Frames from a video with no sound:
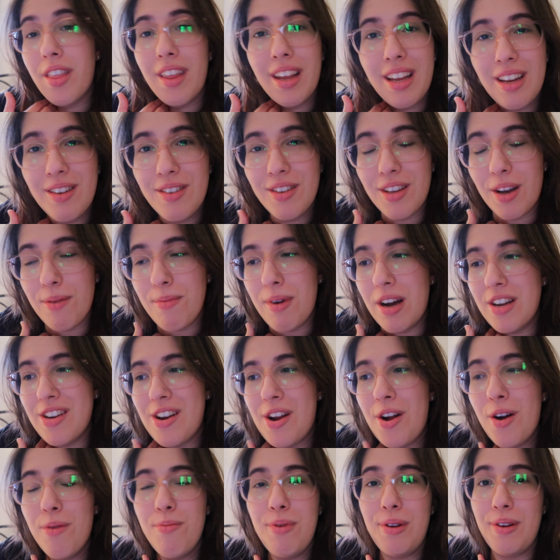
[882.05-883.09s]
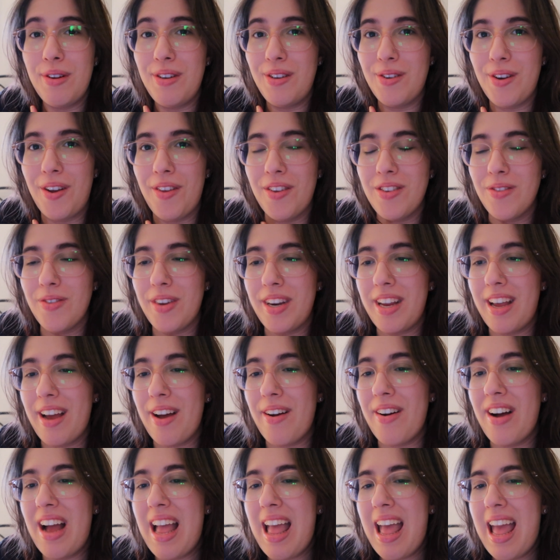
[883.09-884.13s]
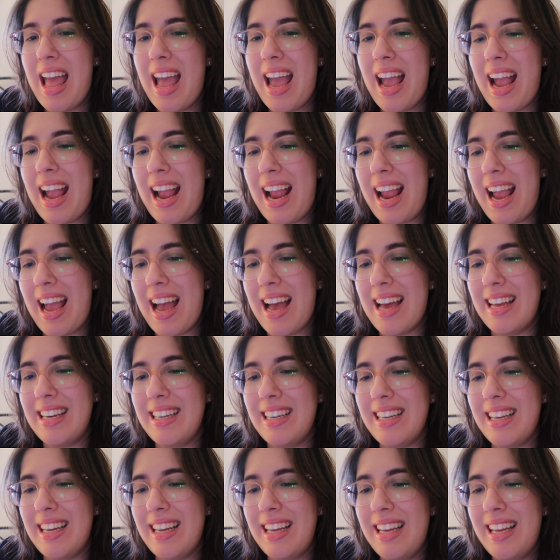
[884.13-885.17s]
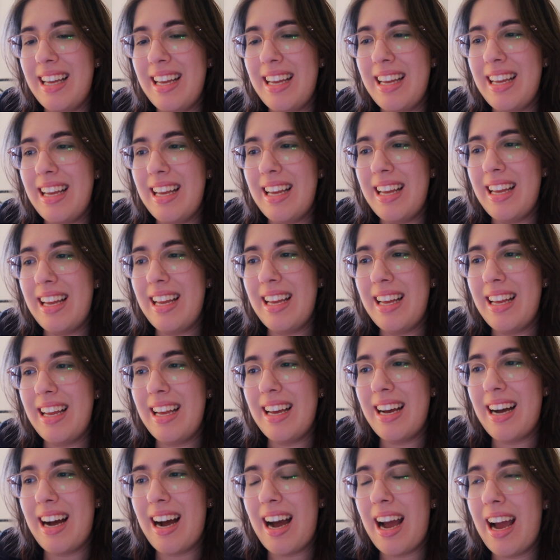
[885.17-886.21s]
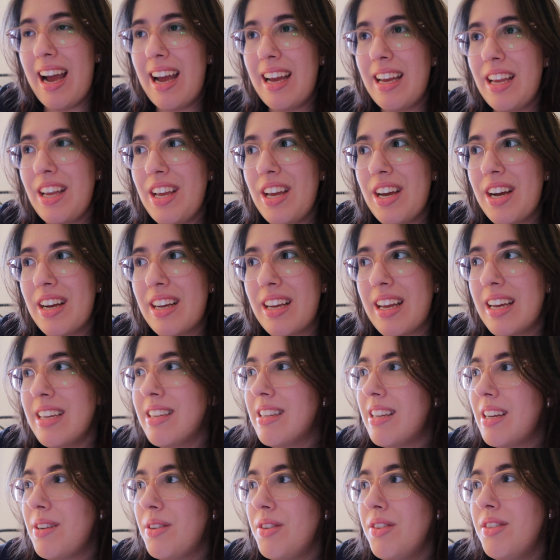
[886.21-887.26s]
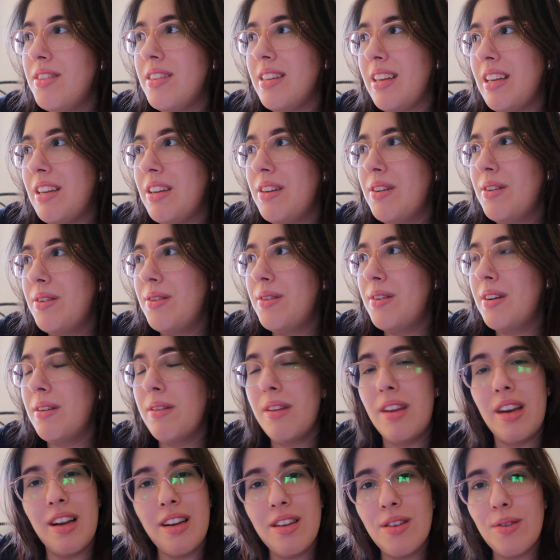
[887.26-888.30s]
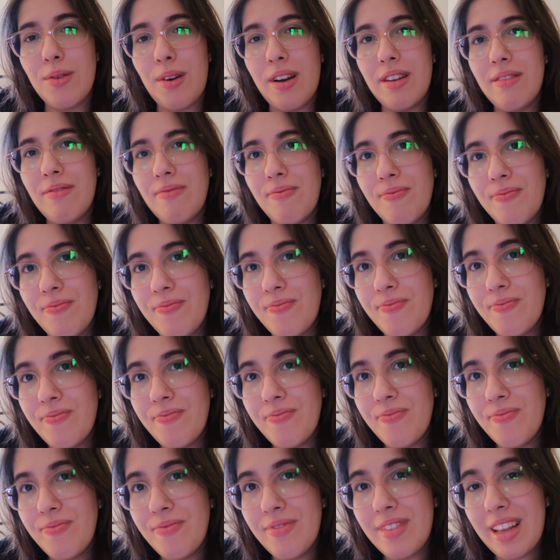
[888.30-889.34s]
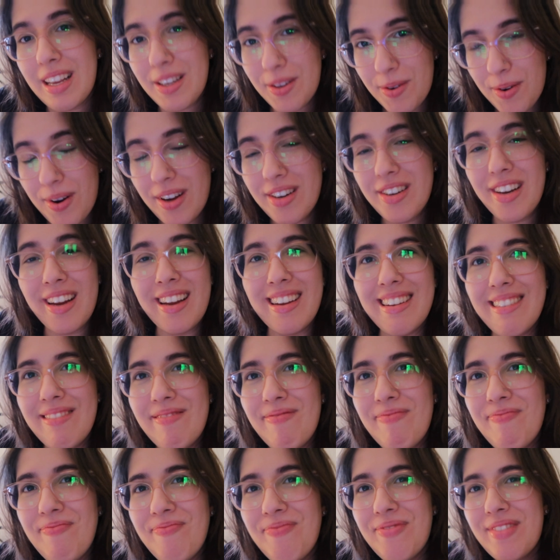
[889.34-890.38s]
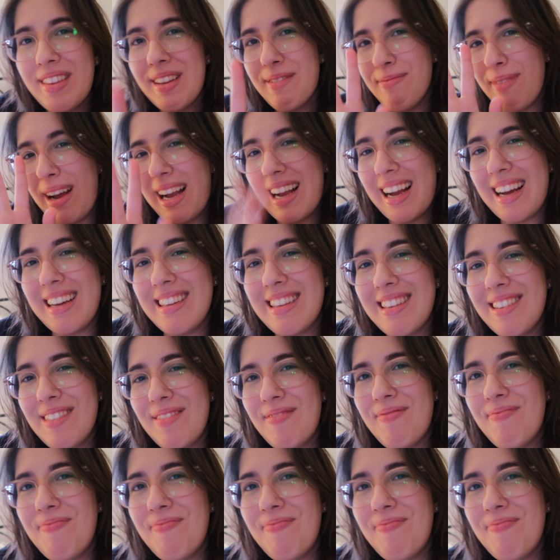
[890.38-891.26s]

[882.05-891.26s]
thank you so much. I hope you enjoy this video, and I guess I will see you in the next one. Thanks for watching. Bye guys.